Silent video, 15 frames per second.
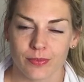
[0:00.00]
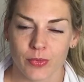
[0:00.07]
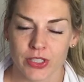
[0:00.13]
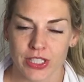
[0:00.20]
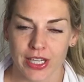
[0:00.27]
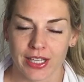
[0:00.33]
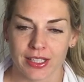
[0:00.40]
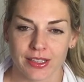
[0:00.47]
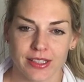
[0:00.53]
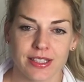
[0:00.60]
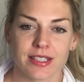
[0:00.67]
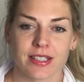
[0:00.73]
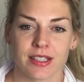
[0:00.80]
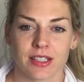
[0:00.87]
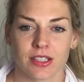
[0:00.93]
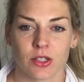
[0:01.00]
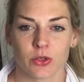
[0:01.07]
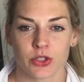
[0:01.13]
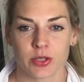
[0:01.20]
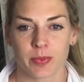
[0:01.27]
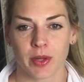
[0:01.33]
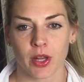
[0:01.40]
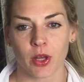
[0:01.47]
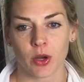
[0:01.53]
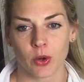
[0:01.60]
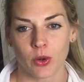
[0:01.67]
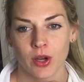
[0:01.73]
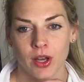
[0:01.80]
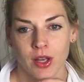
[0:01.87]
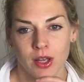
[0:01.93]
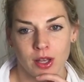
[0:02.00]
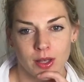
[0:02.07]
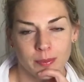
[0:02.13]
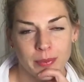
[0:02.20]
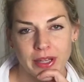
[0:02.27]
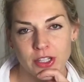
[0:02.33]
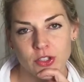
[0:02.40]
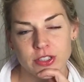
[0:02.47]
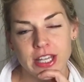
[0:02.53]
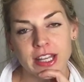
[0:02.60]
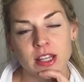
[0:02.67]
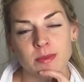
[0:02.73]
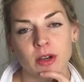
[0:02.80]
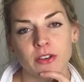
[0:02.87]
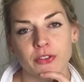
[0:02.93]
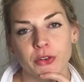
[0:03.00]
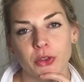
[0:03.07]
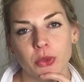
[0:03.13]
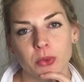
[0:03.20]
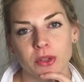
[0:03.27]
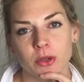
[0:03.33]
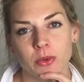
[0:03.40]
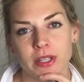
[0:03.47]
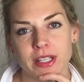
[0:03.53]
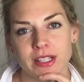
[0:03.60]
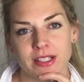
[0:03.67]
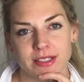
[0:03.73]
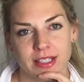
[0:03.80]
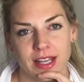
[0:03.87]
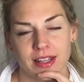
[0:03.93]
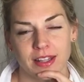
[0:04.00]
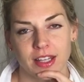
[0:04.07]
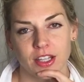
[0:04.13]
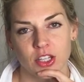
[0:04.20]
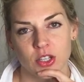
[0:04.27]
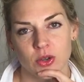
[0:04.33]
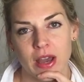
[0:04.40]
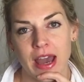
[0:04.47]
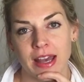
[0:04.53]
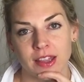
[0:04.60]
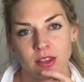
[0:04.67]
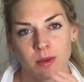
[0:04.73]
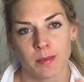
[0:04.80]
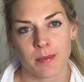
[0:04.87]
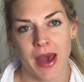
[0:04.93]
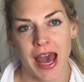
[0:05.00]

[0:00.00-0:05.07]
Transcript: which I can list in the notes below. But you take them out for 3 weeks and then you add them